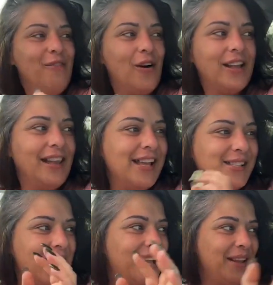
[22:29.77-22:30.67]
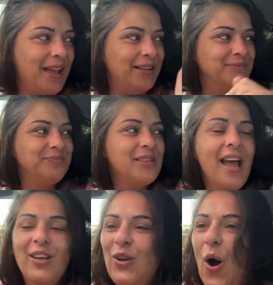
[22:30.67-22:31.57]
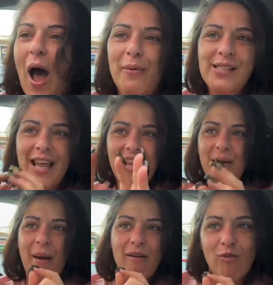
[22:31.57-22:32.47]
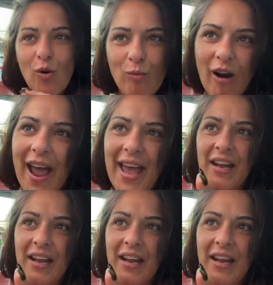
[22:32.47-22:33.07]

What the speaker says: Fucking last night, like, you know, I was like in my room, right?